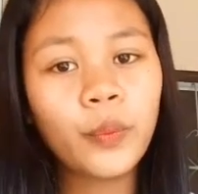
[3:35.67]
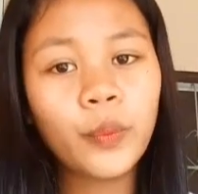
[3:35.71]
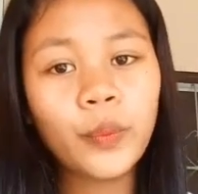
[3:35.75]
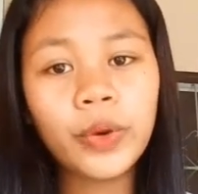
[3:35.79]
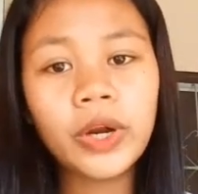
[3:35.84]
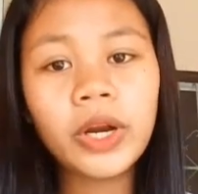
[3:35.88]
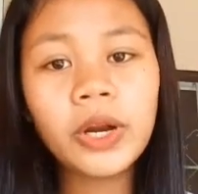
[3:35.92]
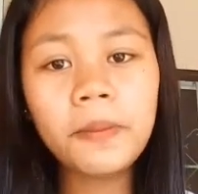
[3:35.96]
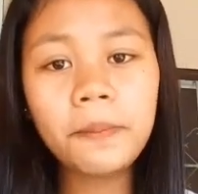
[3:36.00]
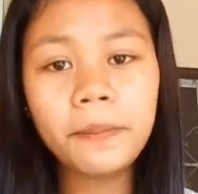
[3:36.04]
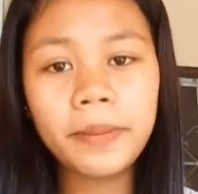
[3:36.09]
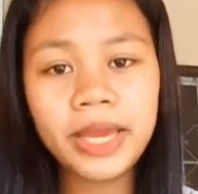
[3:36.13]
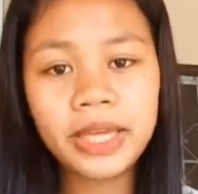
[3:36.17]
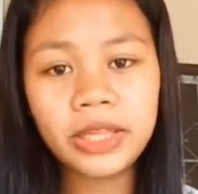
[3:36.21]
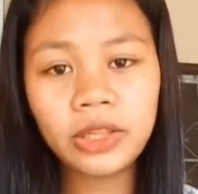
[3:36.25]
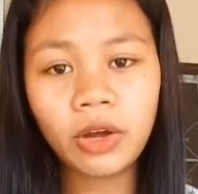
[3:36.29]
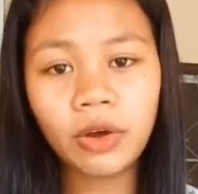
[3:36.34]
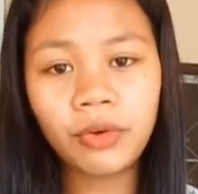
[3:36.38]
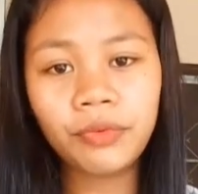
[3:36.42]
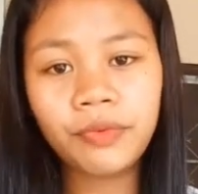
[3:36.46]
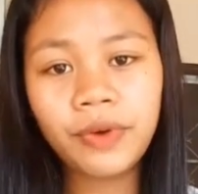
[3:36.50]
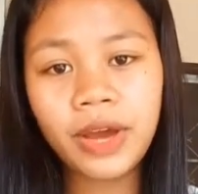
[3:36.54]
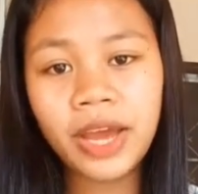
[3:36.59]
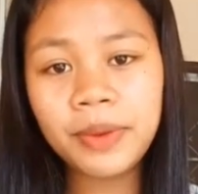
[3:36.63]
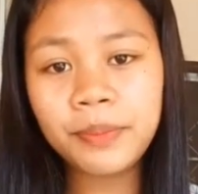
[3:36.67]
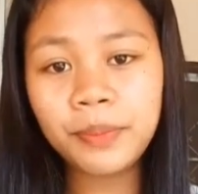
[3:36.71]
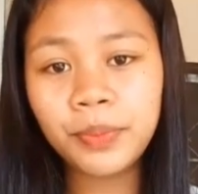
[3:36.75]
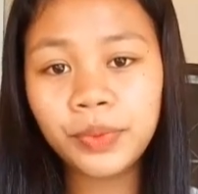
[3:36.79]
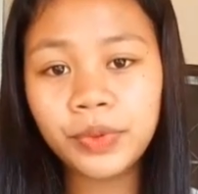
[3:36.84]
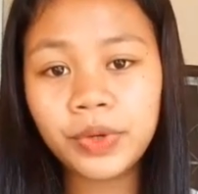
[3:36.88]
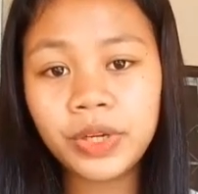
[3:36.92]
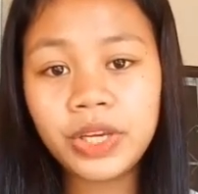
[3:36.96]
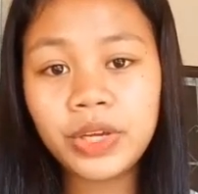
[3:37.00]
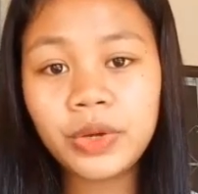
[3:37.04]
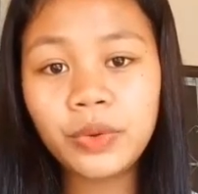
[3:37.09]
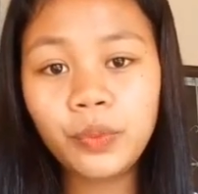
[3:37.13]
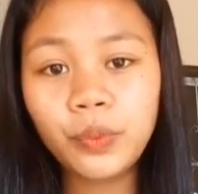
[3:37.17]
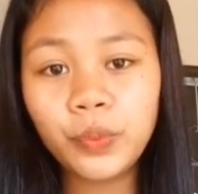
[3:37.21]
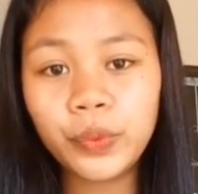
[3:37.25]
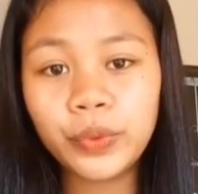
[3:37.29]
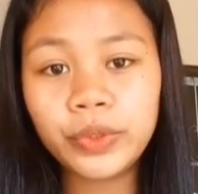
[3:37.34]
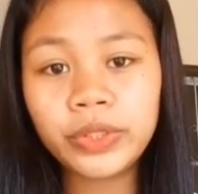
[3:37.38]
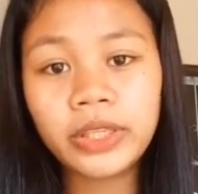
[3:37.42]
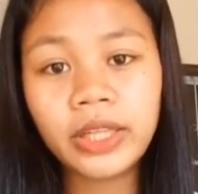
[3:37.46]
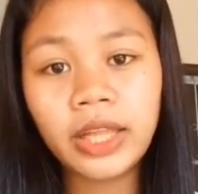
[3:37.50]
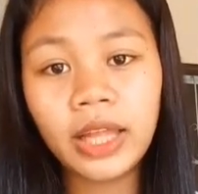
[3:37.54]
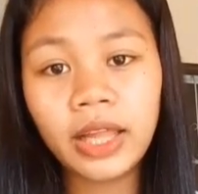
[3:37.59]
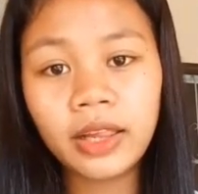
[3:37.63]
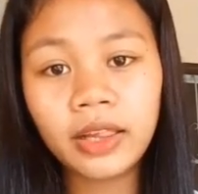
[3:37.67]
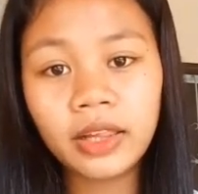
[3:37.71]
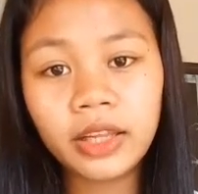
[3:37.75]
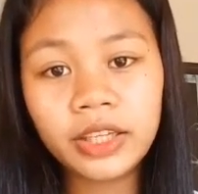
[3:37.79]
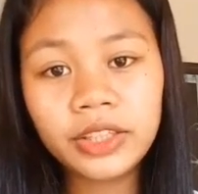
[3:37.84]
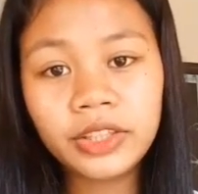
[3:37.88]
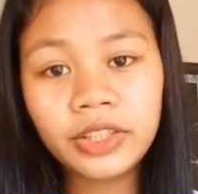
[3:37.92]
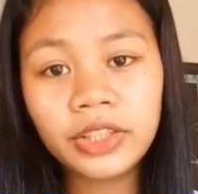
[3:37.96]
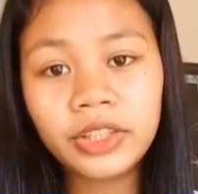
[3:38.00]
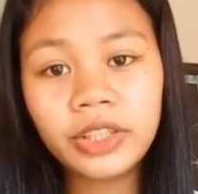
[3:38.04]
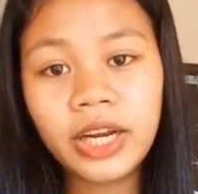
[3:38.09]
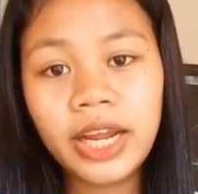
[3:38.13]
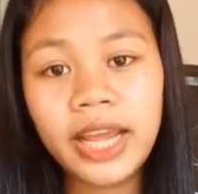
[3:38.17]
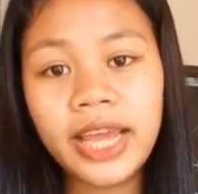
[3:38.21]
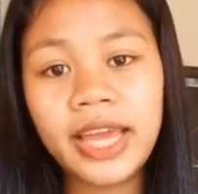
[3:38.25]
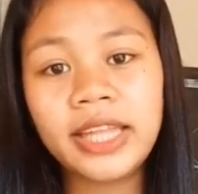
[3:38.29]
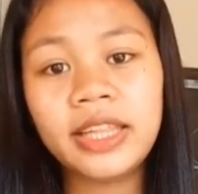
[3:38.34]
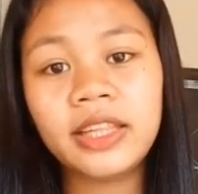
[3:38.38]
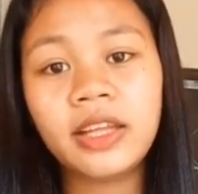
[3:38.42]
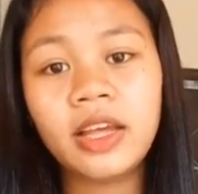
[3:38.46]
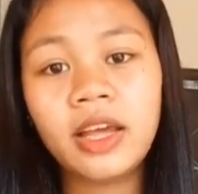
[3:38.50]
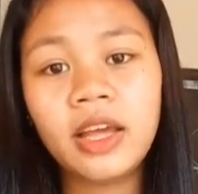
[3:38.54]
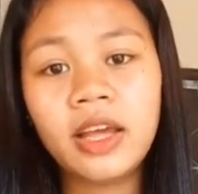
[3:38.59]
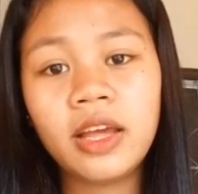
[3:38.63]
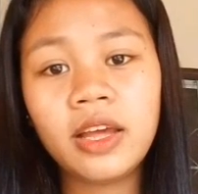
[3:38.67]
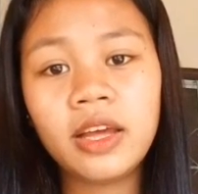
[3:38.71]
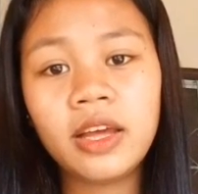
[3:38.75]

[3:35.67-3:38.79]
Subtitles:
were made of ivory, wood, leather, and